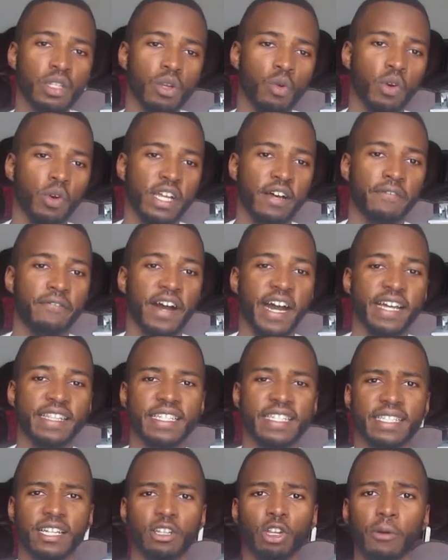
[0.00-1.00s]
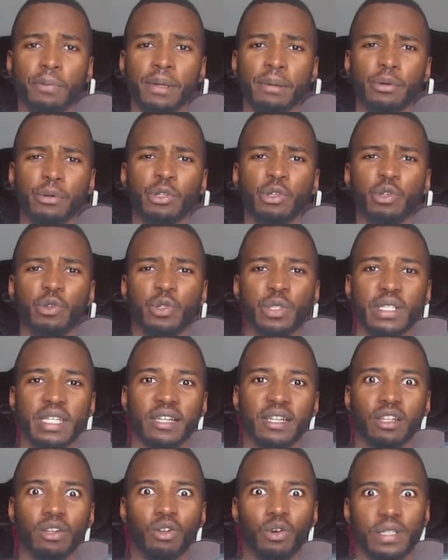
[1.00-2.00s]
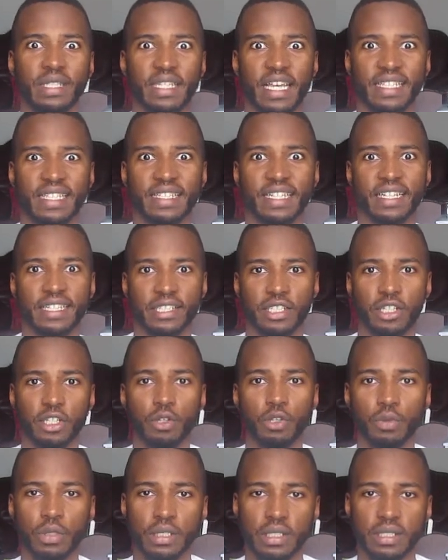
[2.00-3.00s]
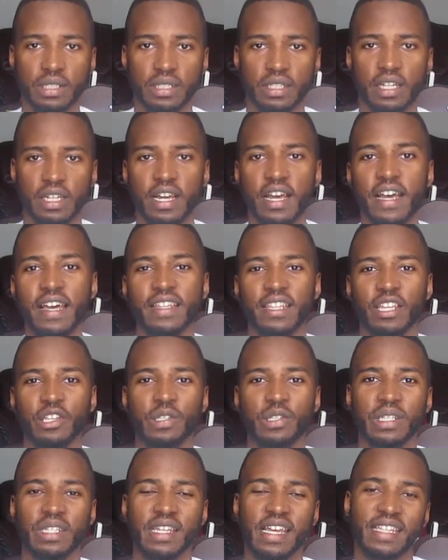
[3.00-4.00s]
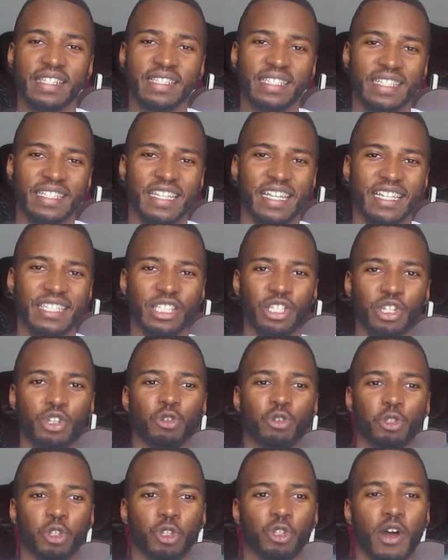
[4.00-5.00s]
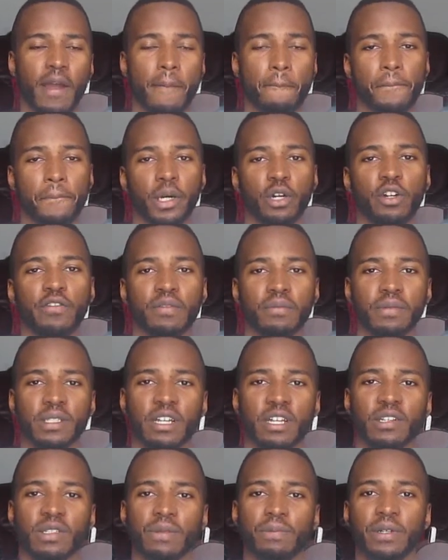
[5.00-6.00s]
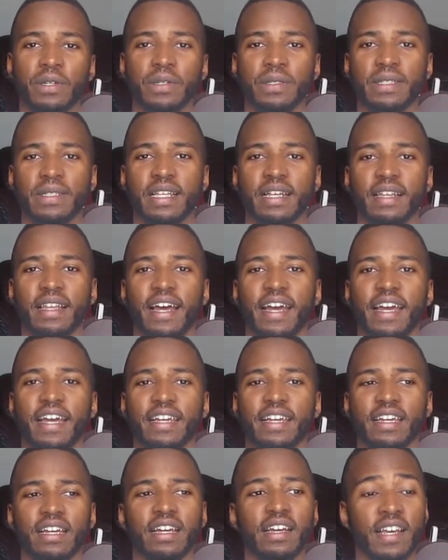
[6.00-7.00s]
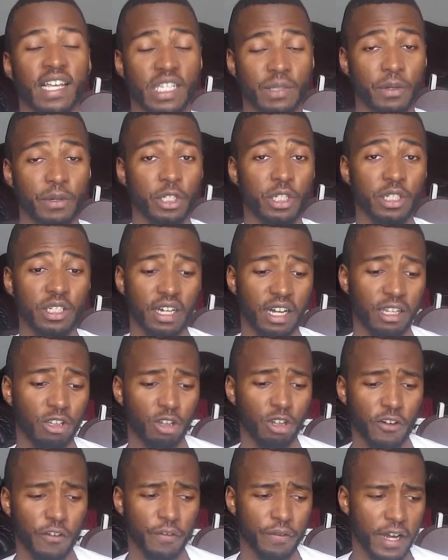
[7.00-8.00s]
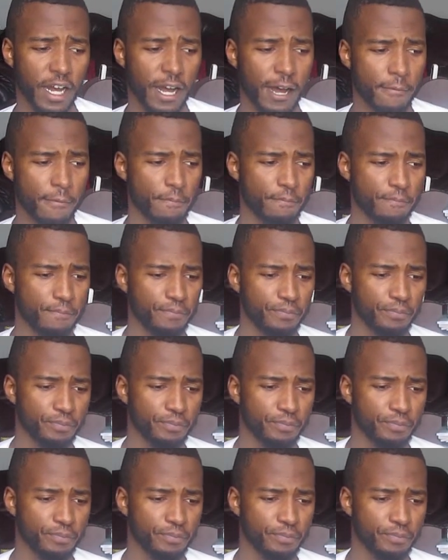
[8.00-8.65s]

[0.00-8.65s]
What I find is a lot of people use looks as an excuse. They use it as an excuse to not improve themselves, because they're like, especially a lot of